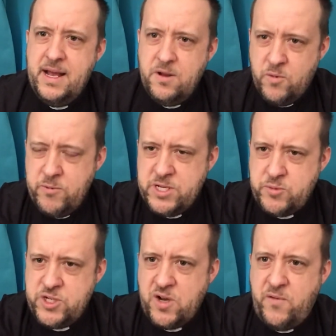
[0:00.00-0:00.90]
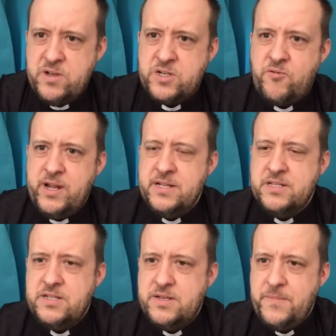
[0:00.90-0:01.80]
When we switch off our
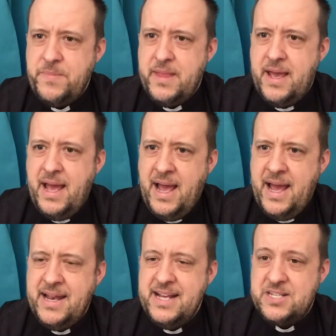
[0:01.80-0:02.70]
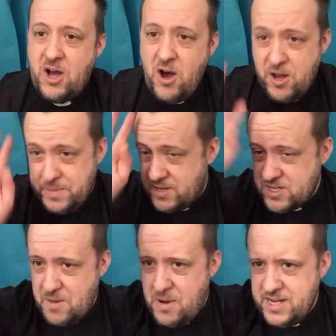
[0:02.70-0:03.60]
screens, and it's hard because
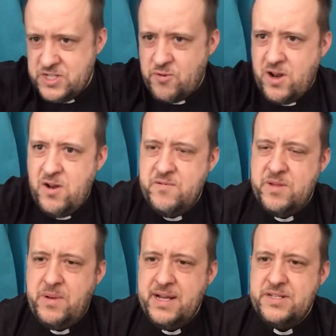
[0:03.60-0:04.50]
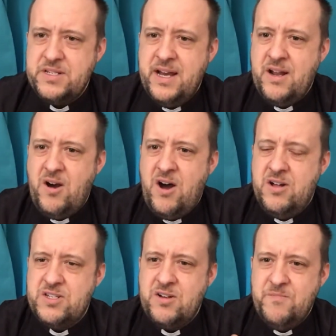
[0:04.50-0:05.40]
our minds run all over the place and our
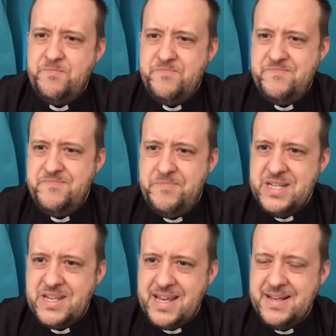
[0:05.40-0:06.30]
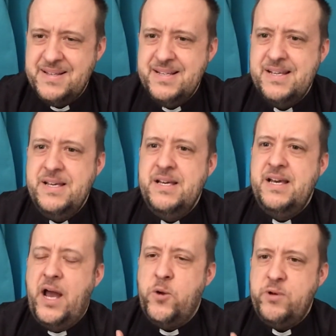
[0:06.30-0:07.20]
hearts are busy,
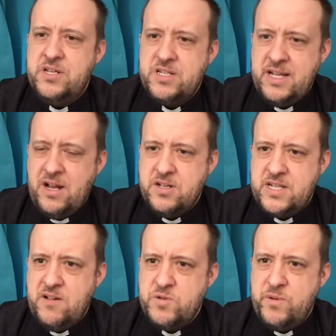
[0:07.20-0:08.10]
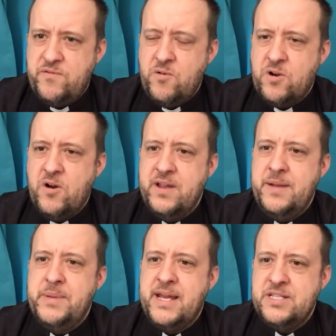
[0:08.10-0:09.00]
and we still ourselves before God
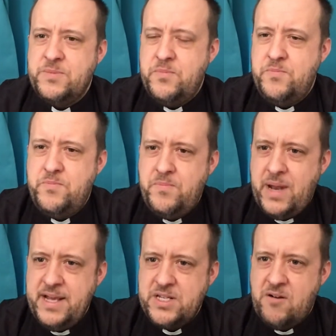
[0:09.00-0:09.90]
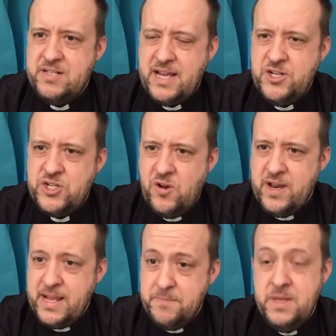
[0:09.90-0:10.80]
and begin to place our attention on
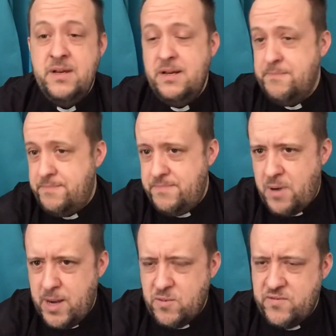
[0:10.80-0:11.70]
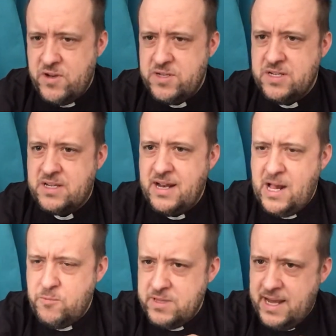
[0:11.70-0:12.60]
Him. Bible verses can
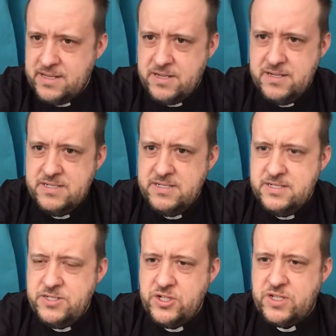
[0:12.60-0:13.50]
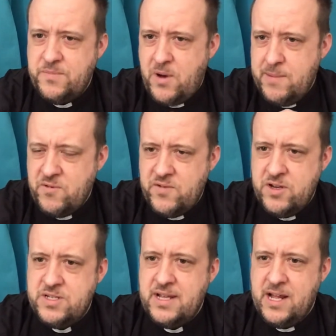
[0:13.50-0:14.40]
help with that. Just a Bible
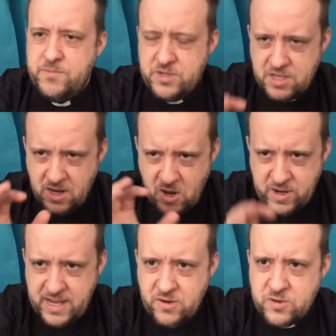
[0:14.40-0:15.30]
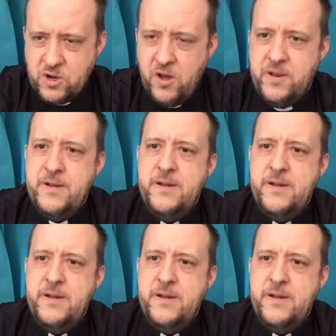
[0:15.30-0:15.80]
verse to help you to lock in on God.